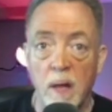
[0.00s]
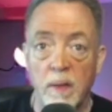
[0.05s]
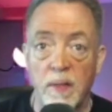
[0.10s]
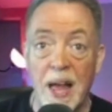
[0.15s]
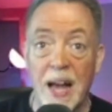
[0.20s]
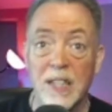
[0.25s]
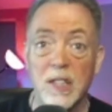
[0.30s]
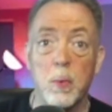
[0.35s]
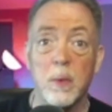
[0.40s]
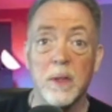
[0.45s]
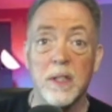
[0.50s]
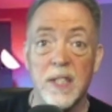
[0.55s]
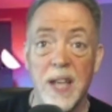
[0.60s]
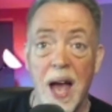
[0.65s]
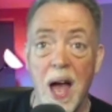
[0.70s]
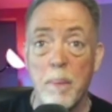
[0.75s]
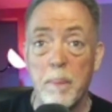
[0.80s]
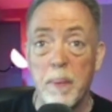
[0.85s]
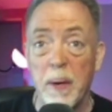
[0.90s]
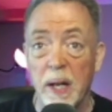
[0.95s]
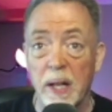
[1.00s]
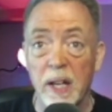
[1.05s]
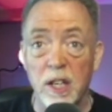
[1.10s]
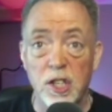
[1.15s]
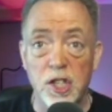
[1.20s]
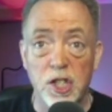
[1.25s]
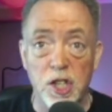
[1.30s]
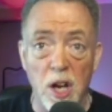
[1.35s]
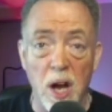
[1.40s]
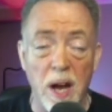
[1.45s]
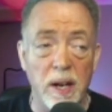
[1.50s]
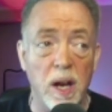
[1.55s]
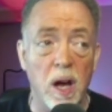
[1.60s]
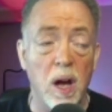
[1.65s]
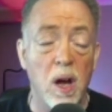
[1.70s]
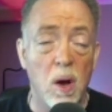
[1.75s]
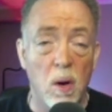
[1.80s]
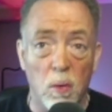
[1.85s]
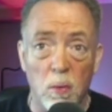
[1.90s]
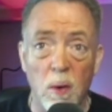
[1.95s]
That's what's happening in China
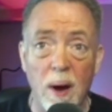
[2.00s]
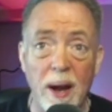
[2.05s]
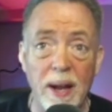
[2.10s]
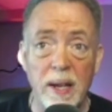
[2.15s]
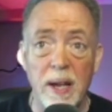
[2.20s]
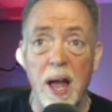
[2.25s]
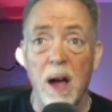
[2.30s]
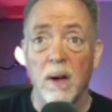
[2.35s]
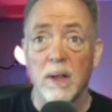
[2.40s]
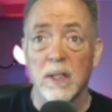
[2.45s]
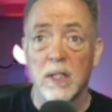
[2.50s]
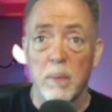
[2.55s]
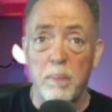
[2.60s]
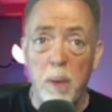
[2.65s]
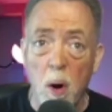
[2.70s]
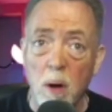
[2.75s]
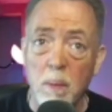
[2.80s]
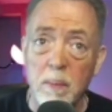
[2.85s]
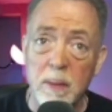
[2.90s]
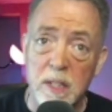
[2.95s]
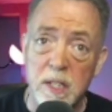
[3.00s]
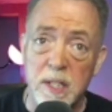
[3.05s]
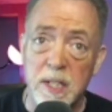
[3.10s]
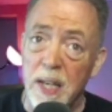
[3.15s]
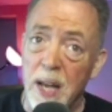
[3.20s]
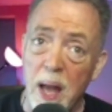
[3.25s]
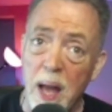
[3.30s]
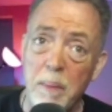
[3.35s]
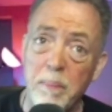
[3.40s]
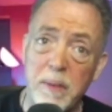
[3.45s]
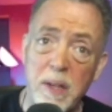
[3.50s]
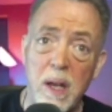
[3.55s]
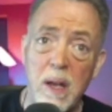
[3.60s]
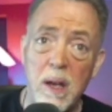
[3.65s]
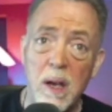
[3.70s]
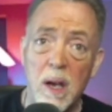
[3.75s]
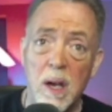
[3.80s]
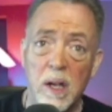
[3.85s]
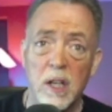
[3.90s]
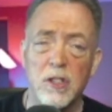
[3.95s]
right now as apartments sit
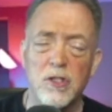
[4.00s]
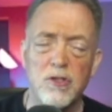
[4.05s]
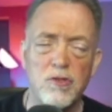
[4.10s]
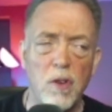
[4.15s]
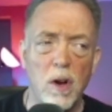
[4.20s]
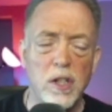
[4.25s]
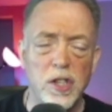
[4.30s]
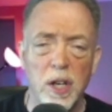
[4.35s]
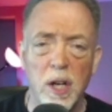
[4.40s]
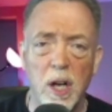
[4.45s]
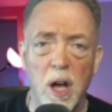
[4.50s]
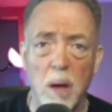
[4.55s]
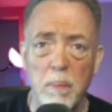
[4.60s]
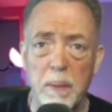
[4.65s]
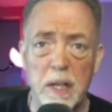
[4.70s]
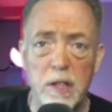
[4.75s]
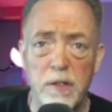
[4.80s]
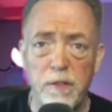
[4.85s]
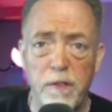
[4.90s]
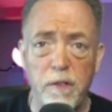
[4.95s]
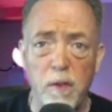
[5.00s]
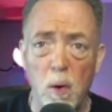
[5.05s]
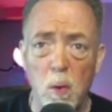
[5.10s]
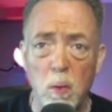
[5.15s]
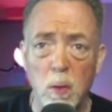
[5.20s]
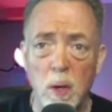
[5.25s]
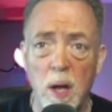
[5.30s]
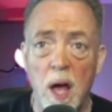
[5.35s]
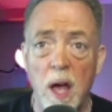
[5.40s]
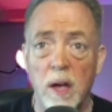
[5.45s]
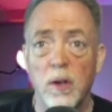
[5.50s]
empty, construction companies fold,